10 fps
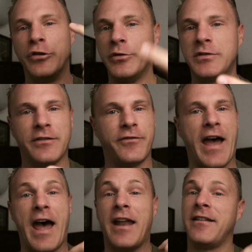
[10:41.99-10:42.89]
losing
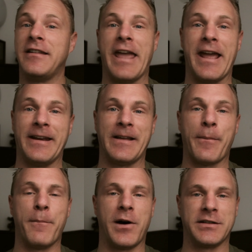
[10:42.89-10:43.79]
fat, gaining
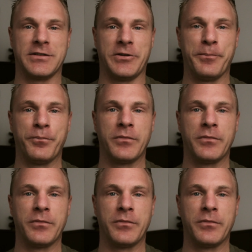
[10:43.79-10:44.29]
muscle.